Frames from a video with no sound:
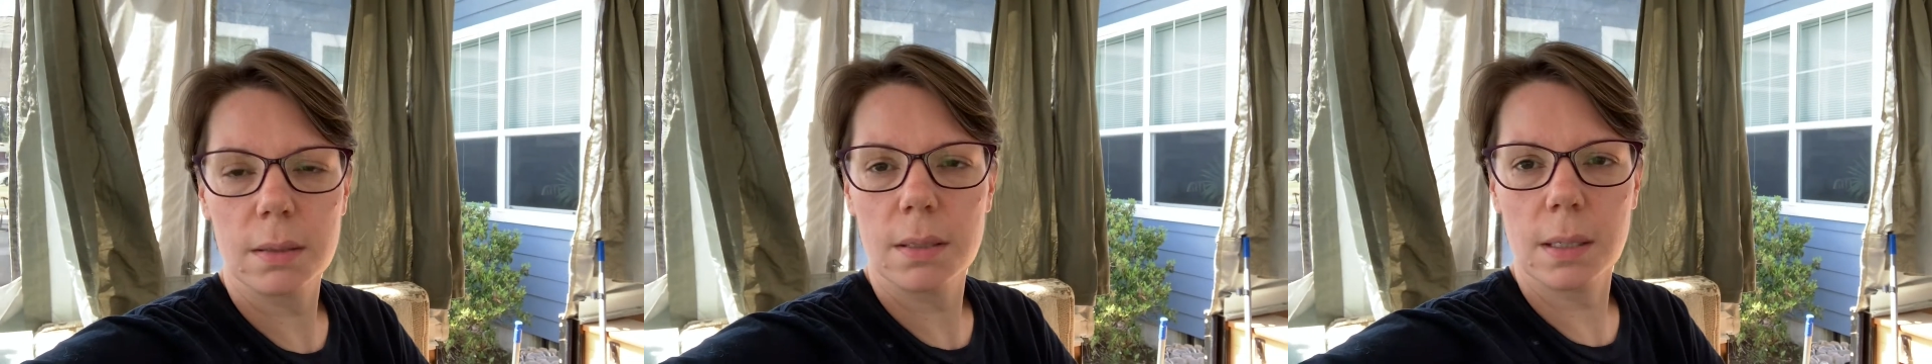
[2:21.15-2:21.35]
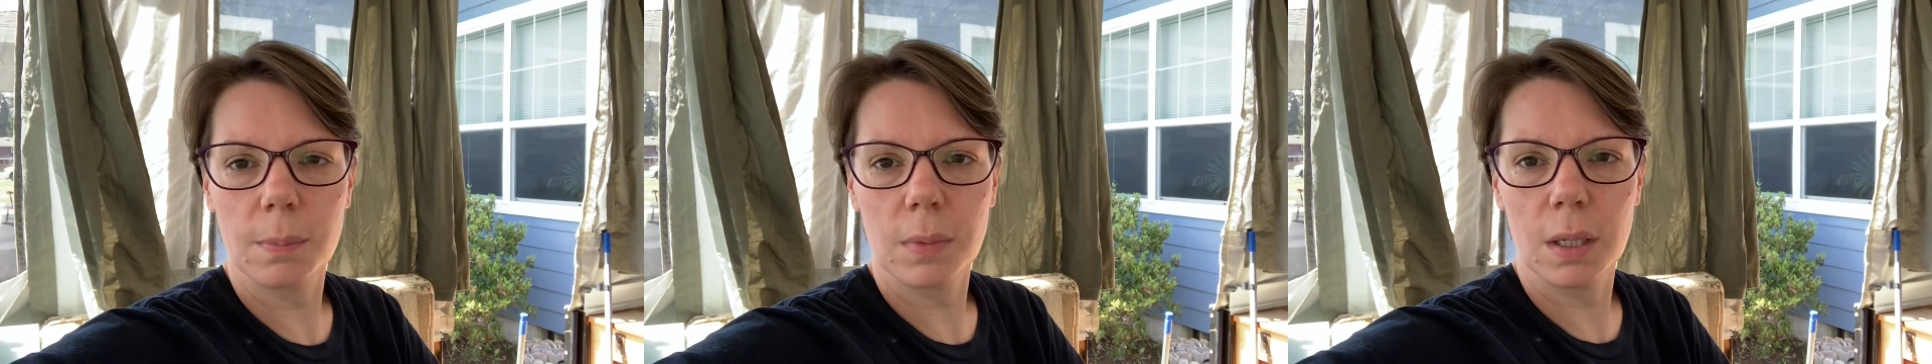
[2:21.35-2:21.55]

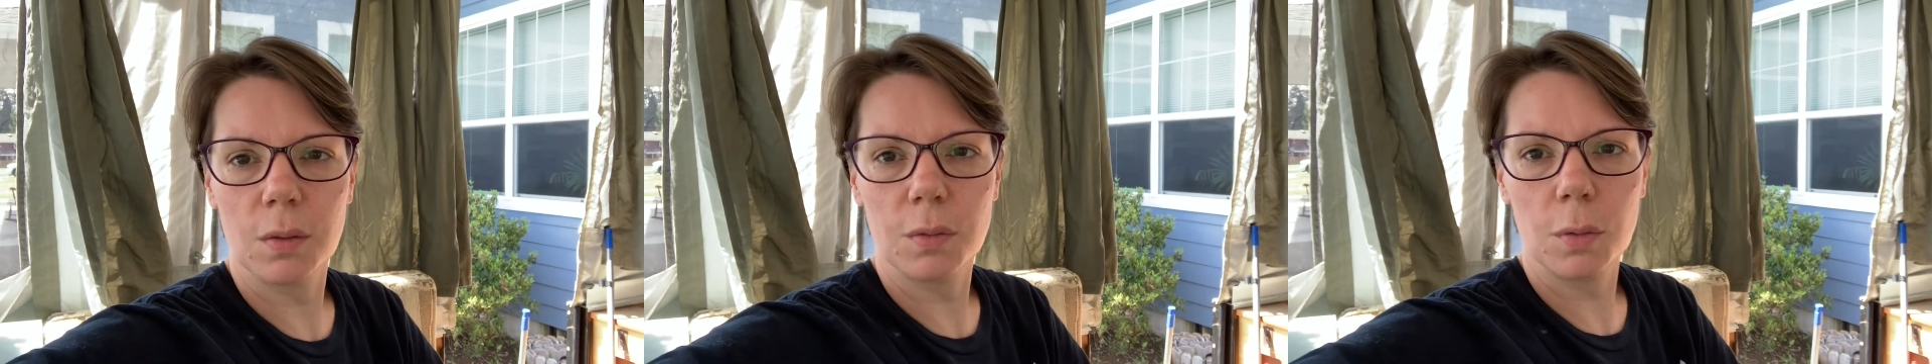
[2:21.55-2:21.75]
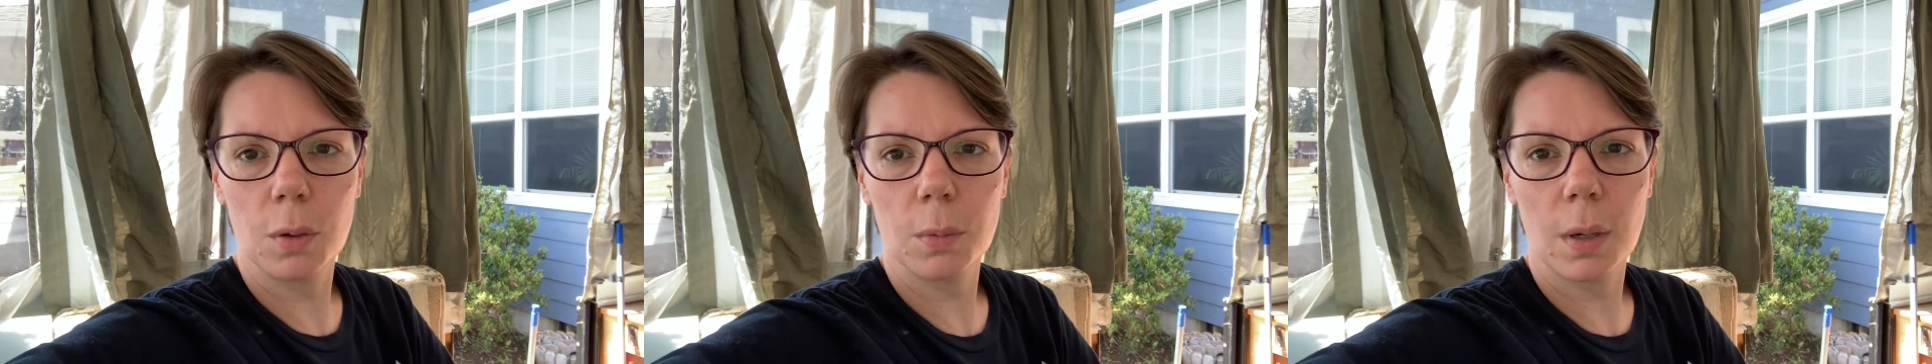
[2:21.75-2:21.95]
something
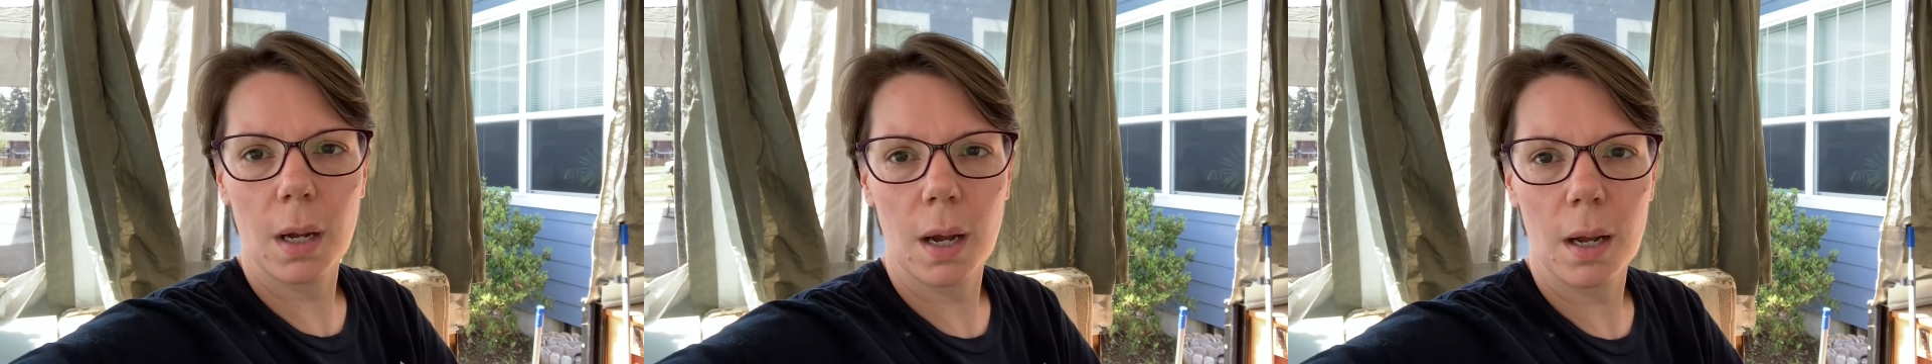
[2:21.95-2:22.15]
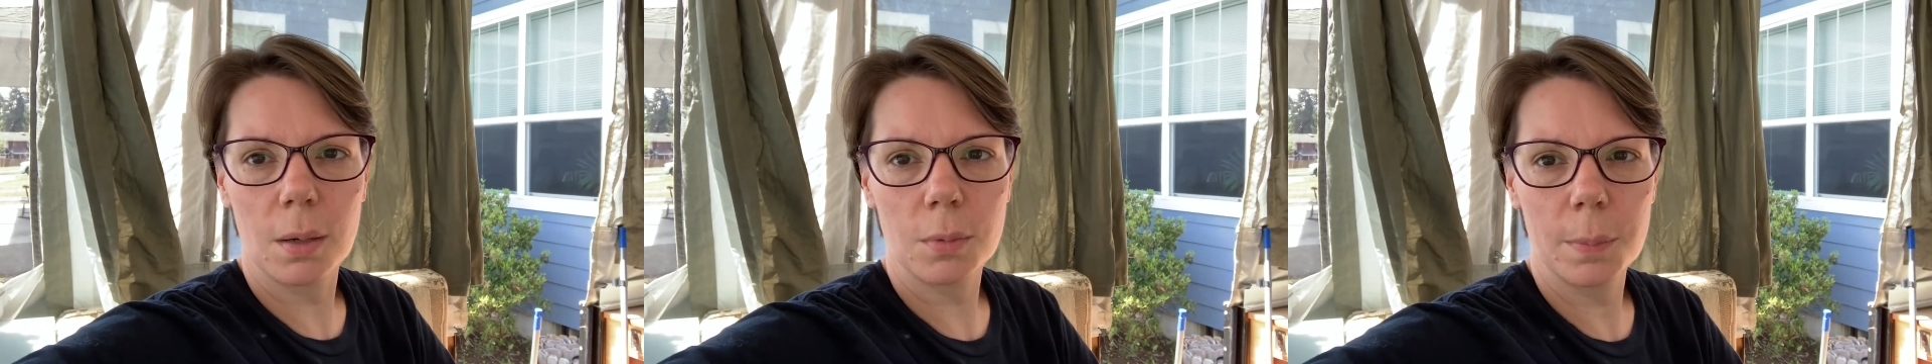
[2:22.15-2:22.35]
for
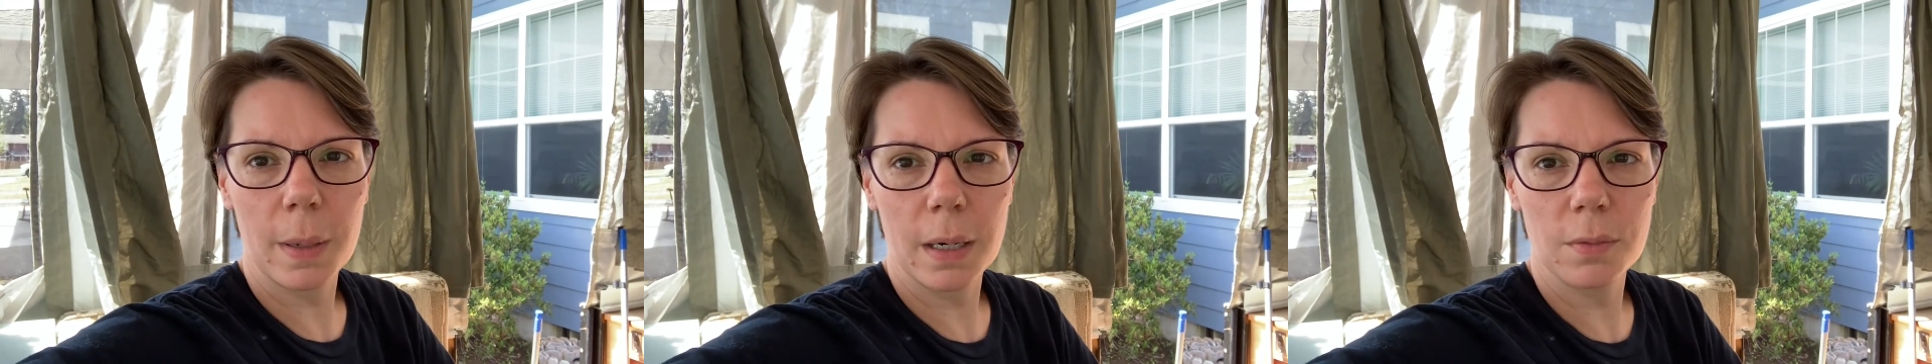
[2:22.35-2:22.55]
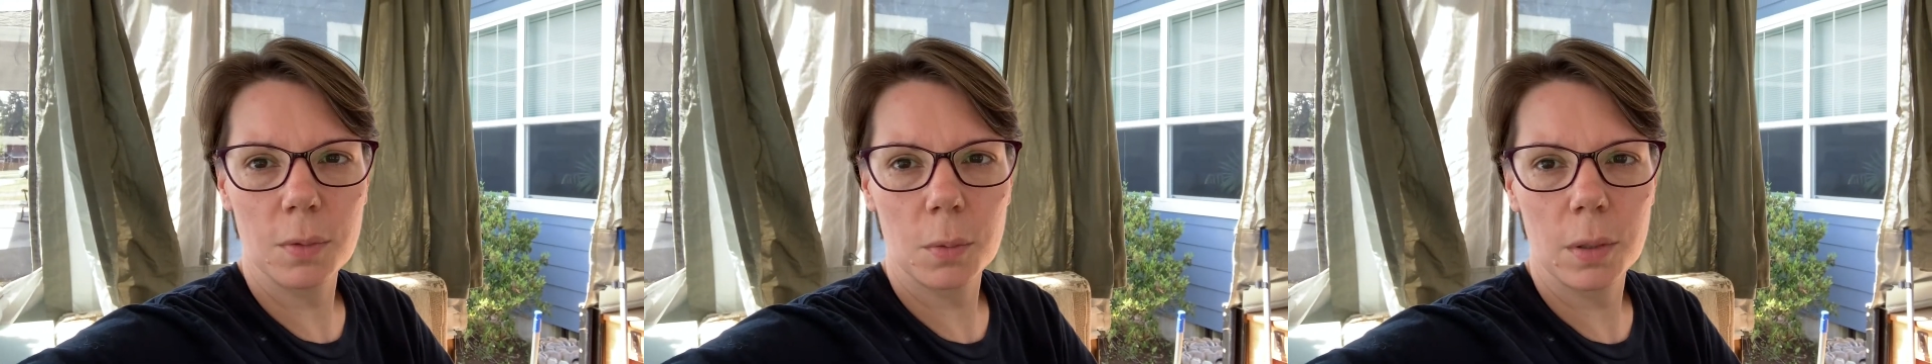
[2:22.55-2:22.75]

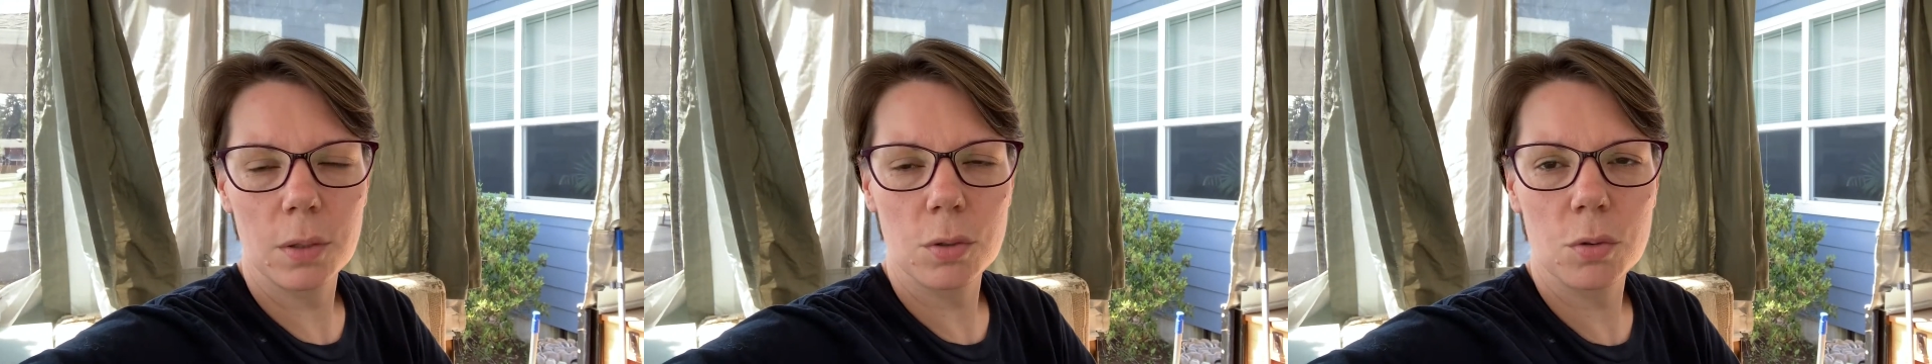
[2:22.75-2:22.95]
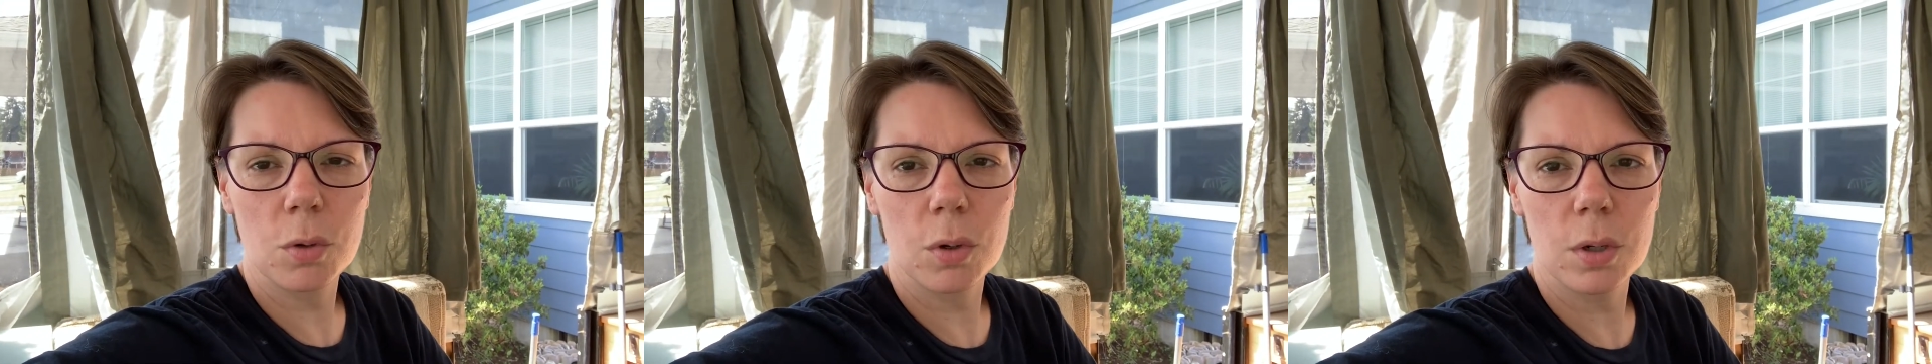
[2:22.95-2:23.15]
repair for one of the
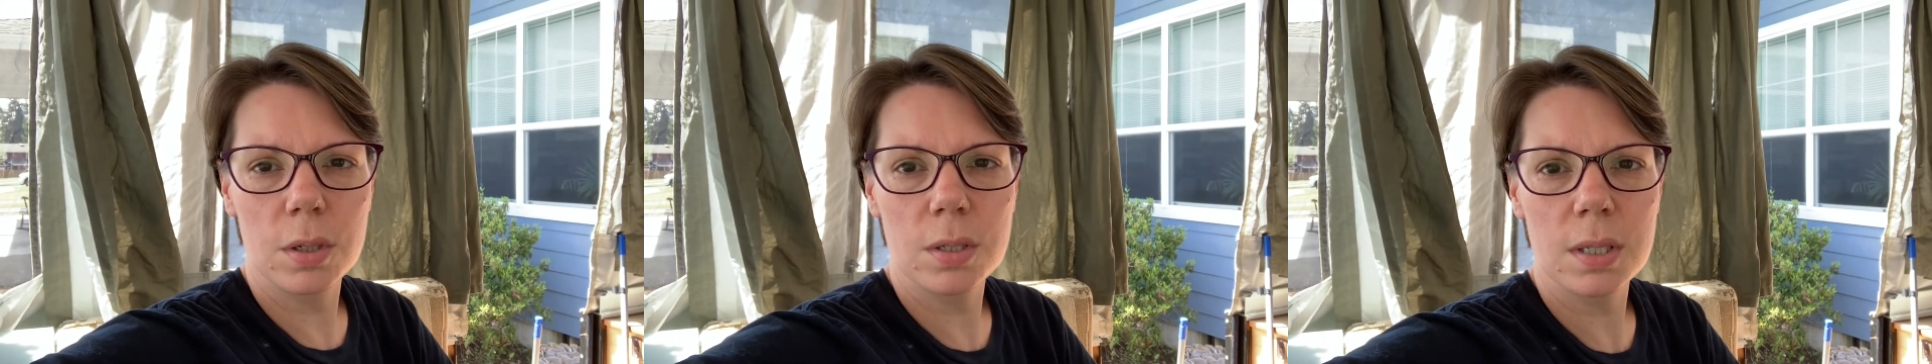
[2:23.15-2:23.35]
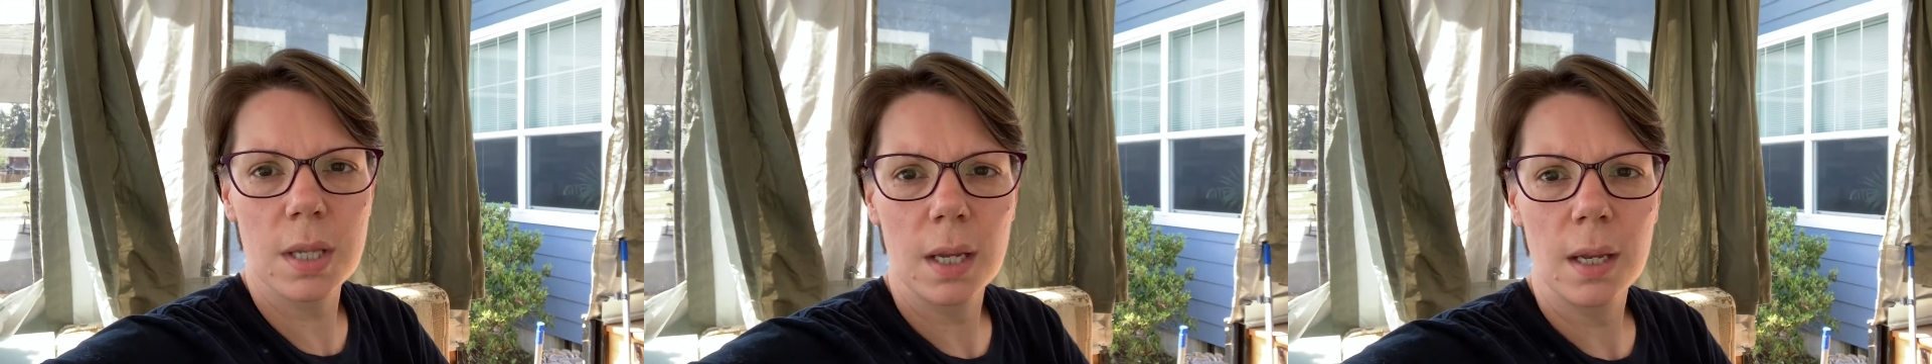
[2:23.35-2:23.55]

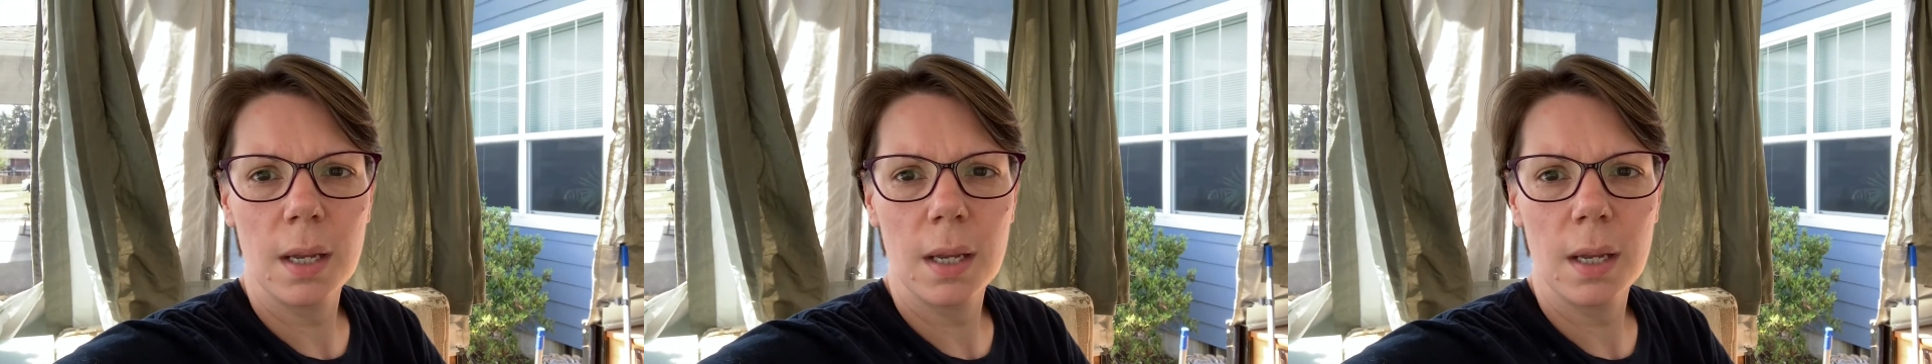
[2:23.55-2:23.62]
drawers.